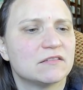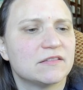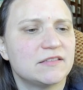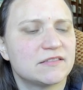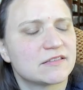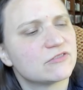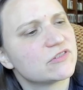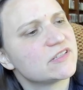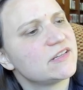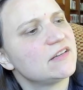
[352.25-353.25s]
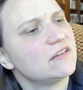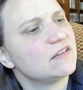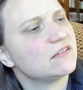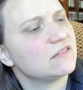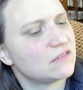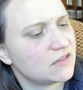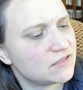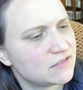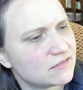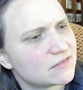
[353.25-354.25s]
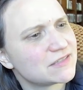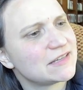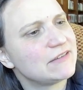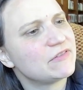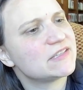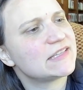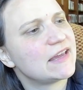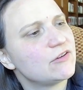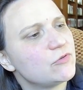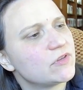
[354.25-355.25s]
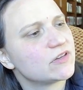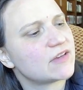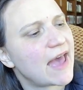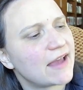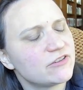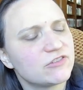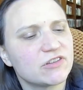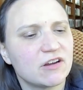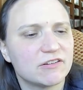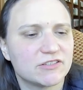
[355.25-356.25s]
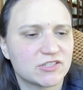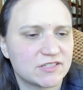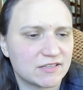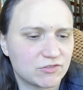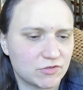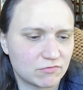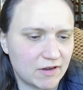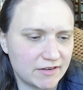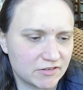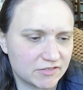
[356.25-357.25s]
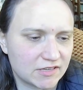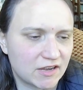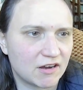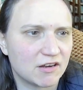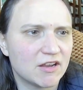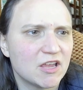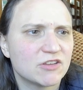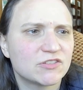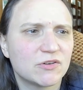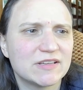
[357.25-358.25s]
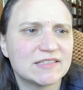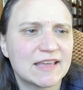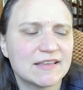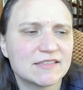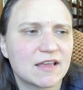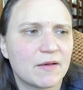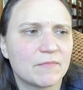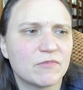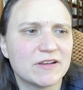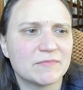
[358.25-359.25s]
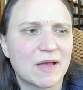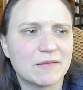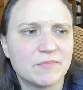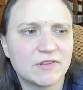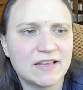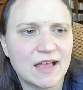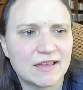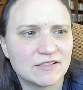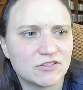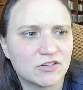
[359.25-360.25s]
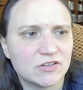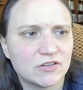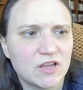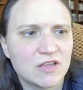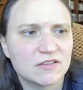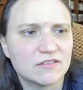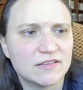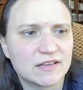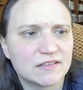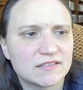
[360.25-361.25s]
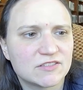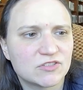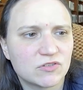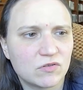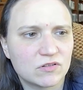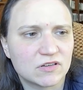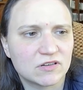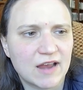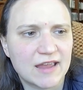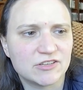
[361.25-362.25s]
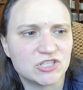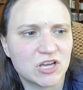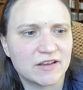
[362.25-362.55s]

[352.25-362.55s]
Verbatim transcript: this is interesting. It's does it even say who the actors are? it just says who the writers are. So it says uh, written by Billy Eichner, Nicholas Stoller, and Judd